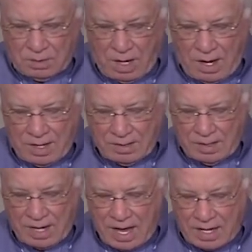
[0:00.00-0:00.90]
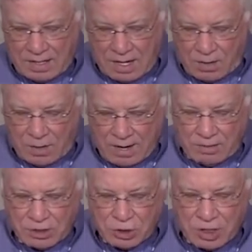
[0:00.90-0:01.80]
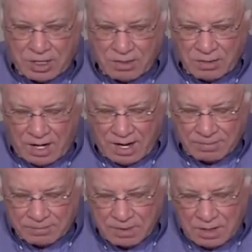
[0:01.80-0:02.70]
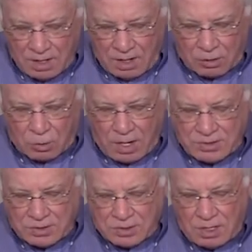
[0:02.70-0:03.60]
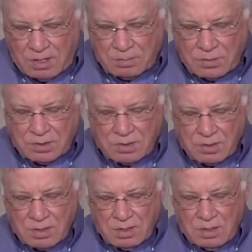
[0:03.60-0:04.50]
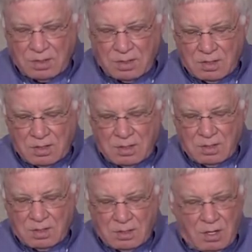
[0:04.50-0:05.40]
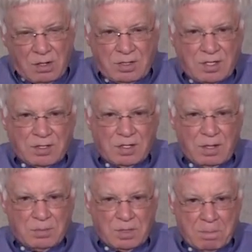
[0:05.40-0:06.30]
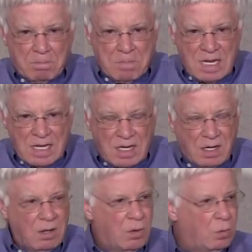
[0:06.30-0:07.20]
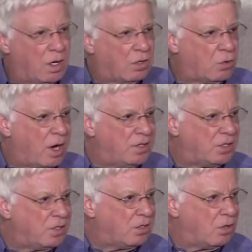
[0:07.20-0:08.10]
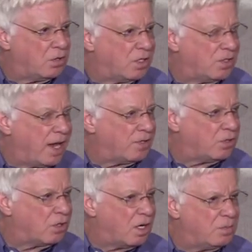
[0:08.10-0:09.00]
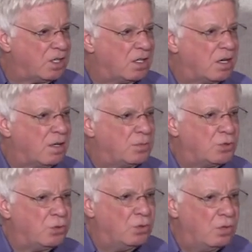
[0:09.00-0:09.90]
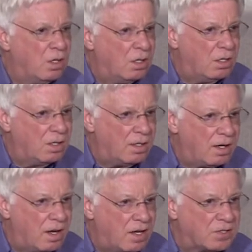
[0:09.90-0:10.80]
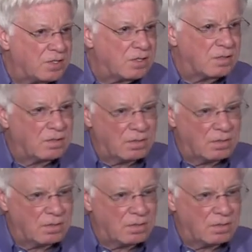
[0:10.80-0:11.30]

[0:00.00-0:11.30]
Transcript: God and I now have a shared life. A crisis comes. No, it doesn't come to me. When a crisis or disaster comes, it comes to us.